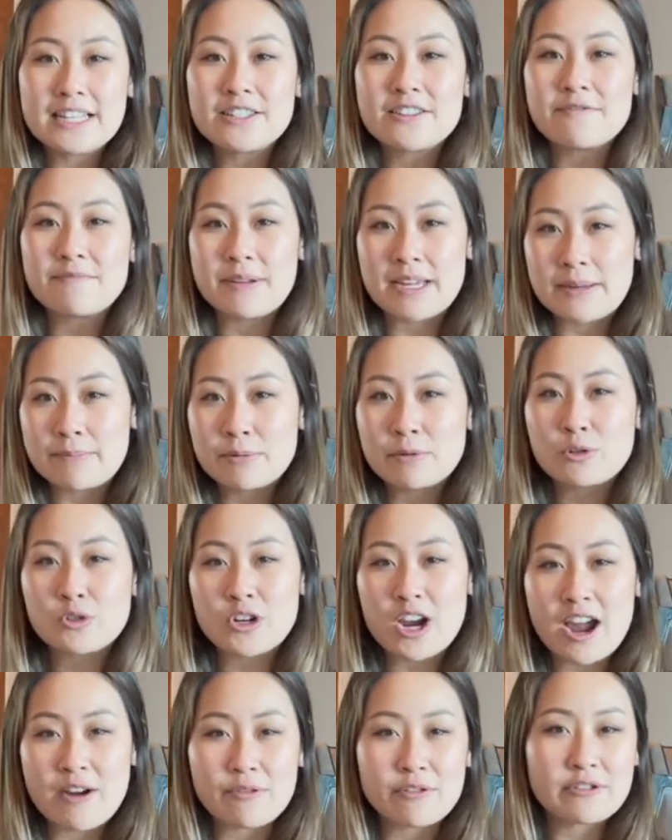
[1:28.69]
of people
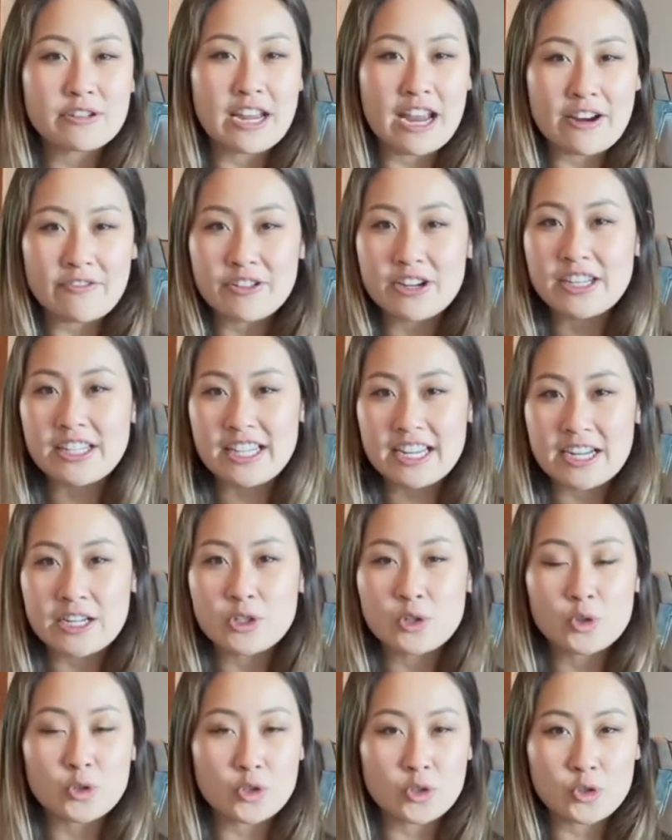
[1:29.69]
traveled every year
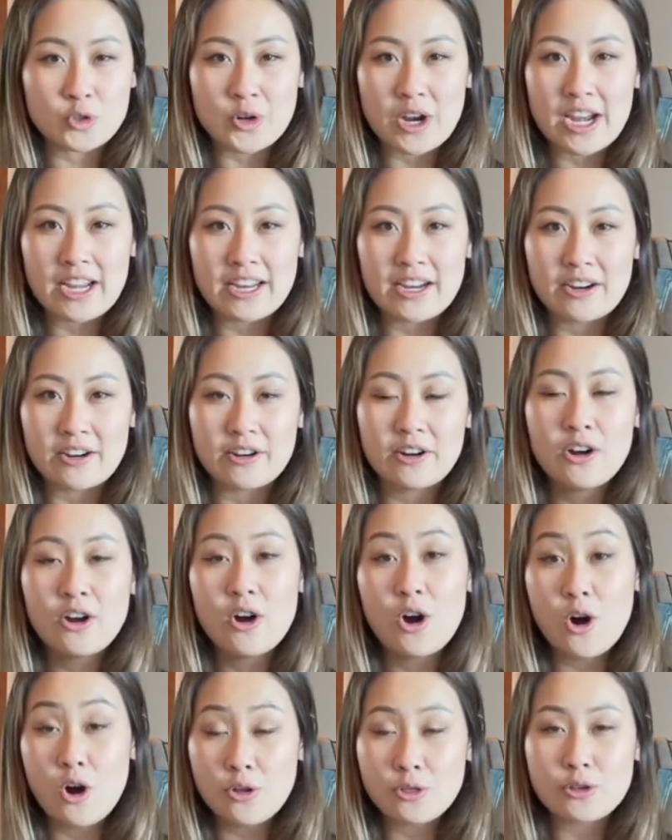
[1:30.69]
to Australia
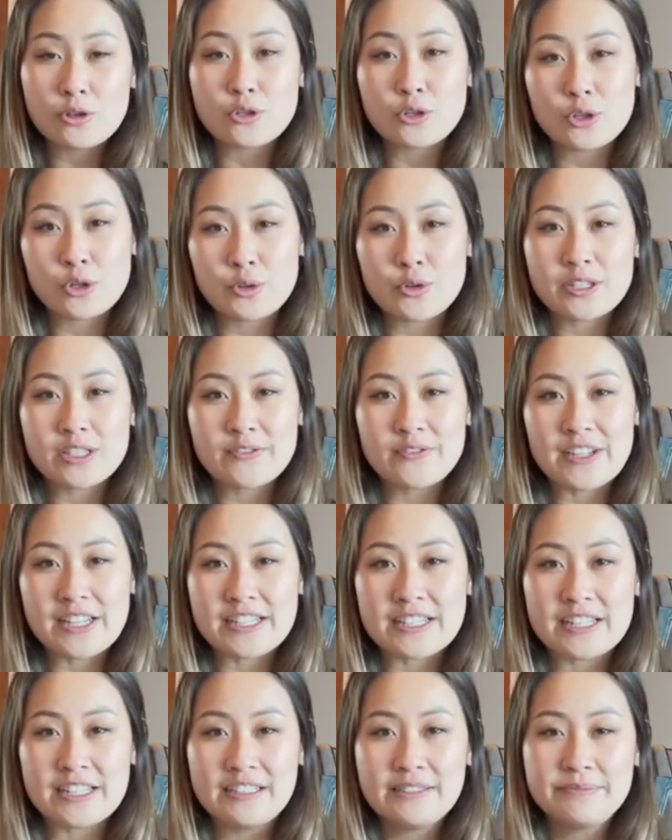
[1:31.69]
on the tourist
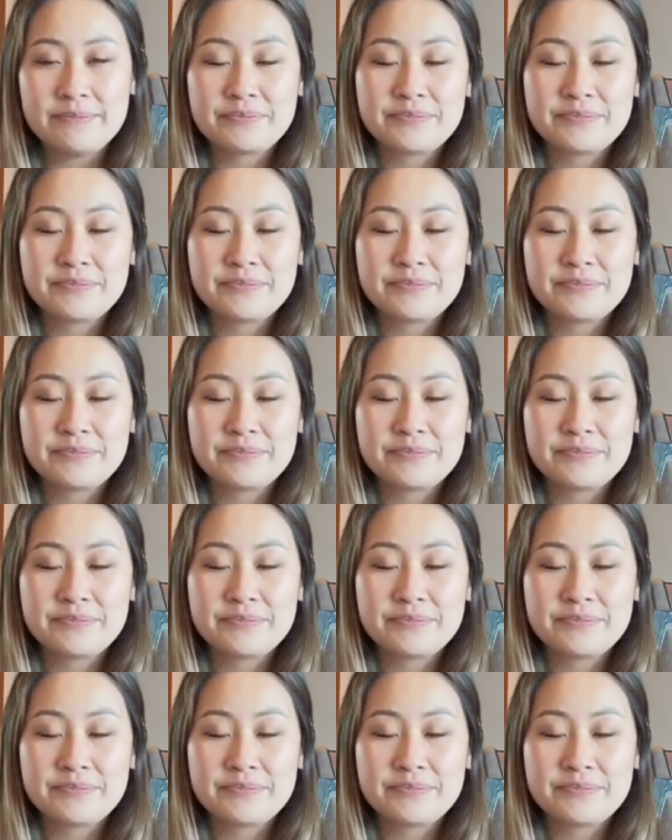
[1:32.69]
visa.